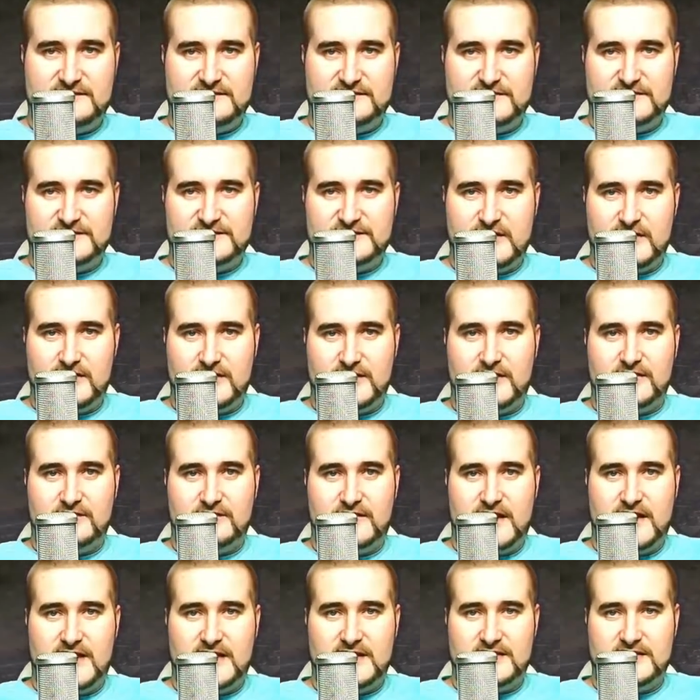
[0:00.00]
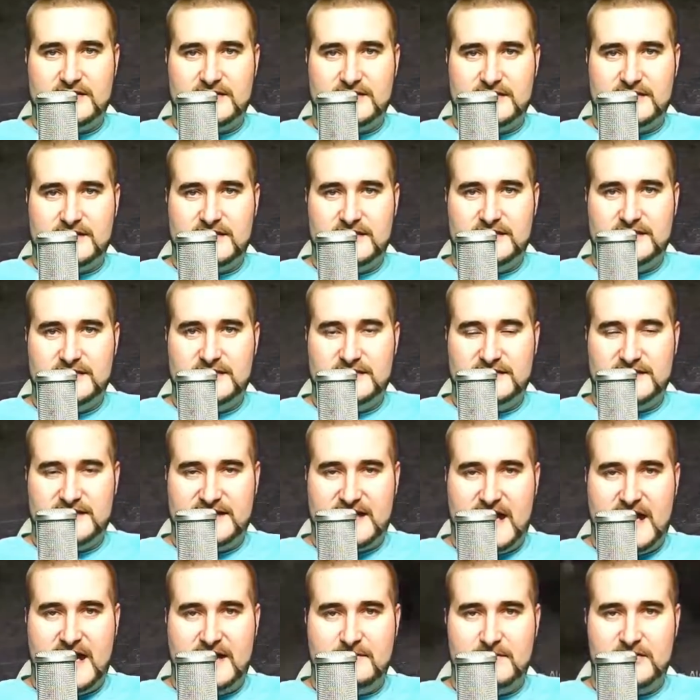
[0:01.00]
that's going around in the
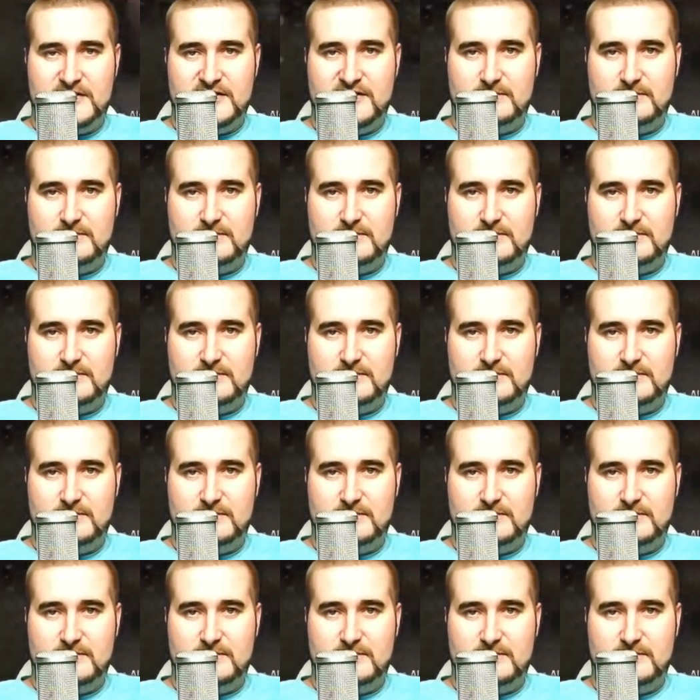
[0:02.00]
game at